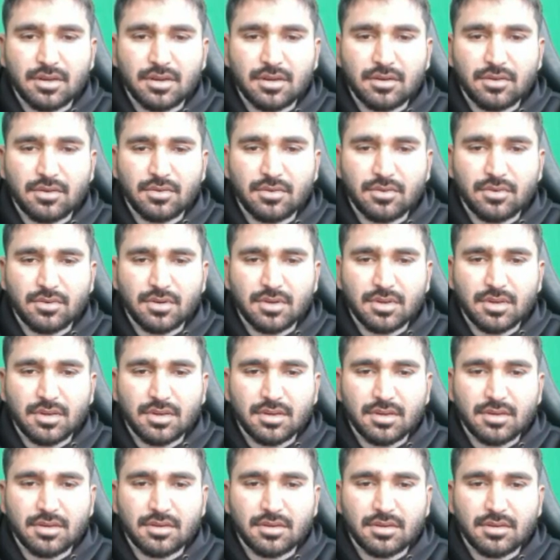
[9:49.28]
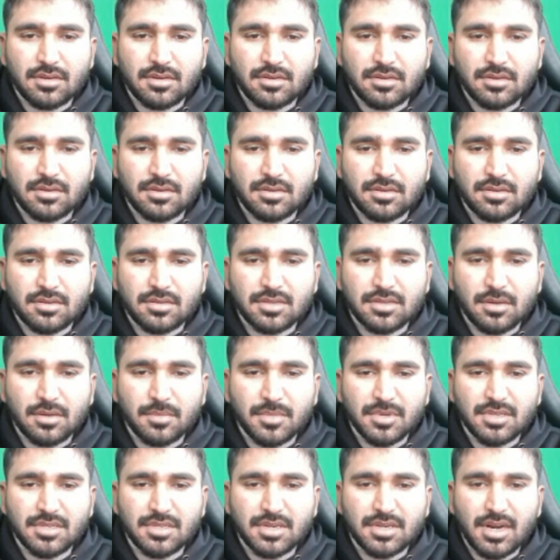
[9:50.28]
Okay.
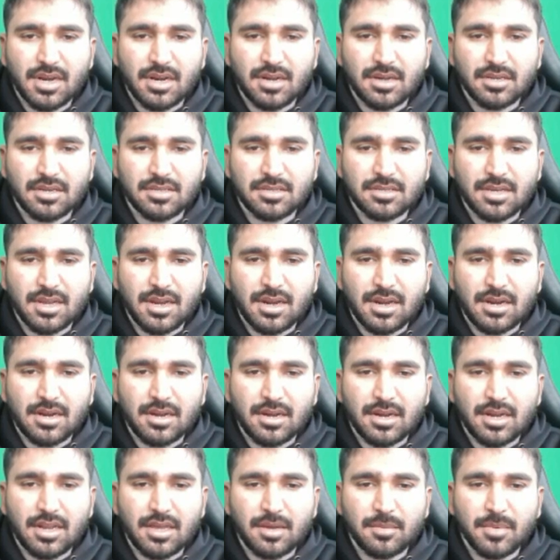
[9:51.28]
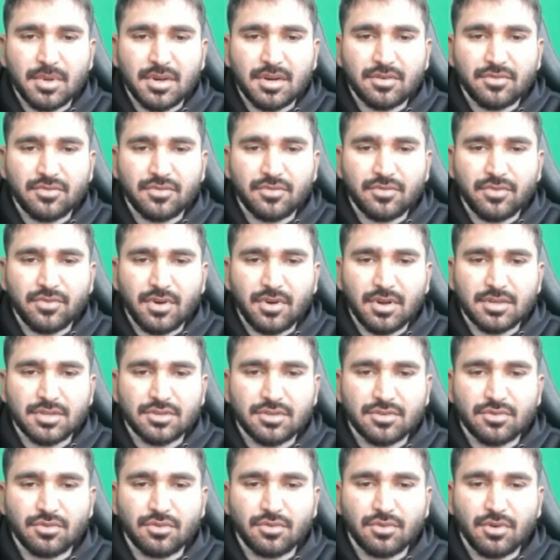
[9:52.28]
Summary statics and label in
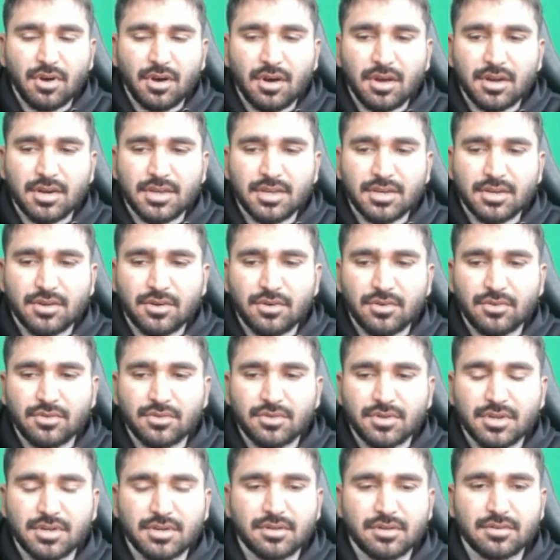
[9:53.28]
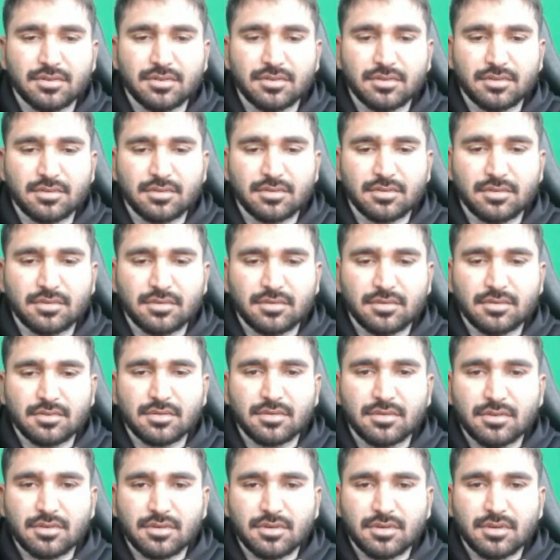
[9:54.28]
first row are included.
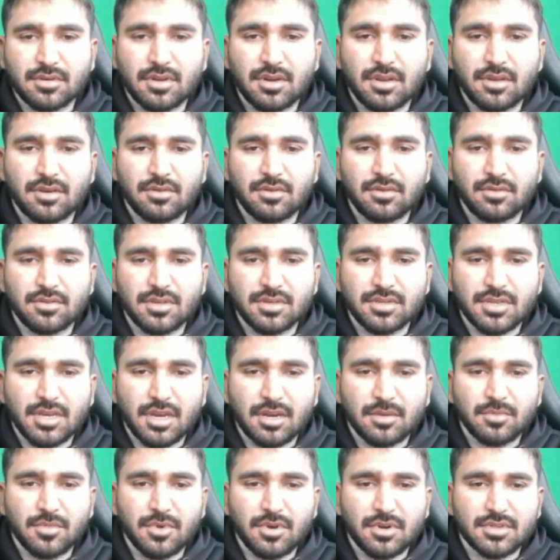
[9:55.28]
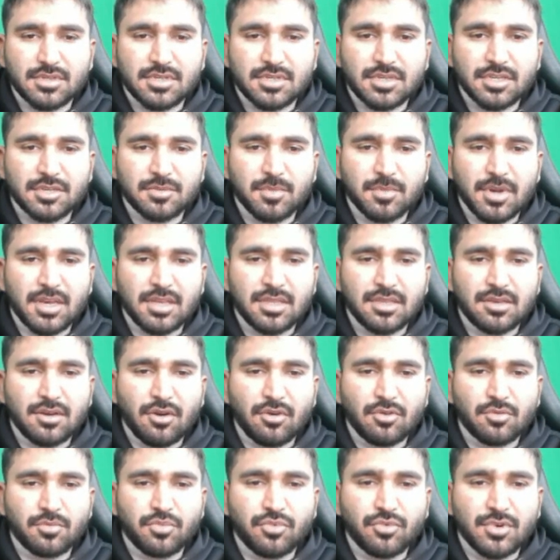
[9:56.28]
Click on this checkbox. Display the
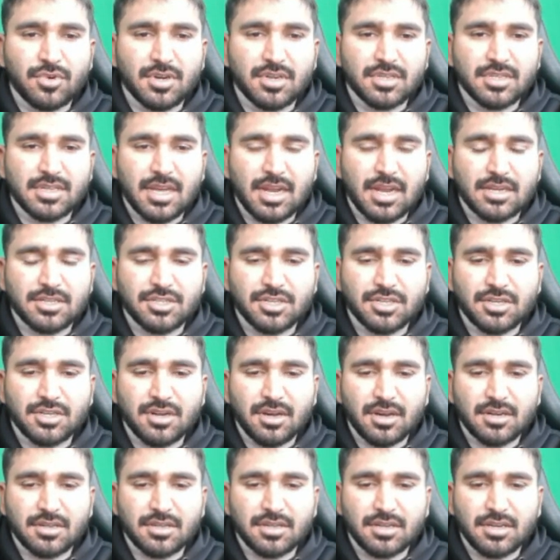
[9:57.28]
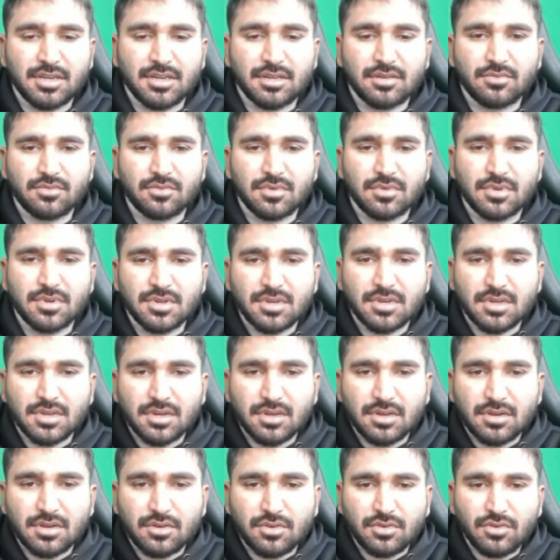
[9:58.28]
output in cell G19.
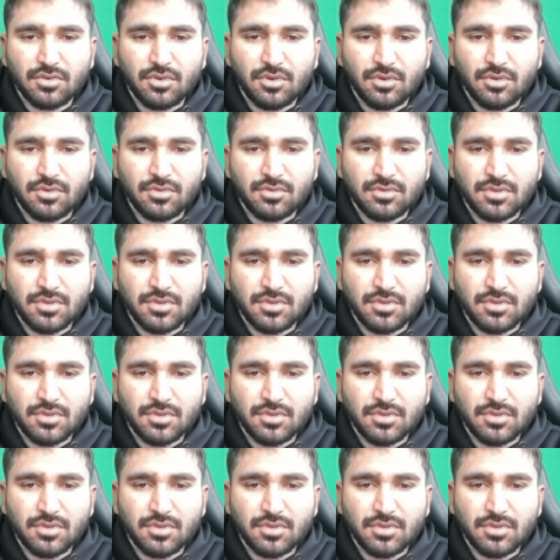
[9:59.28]
Go to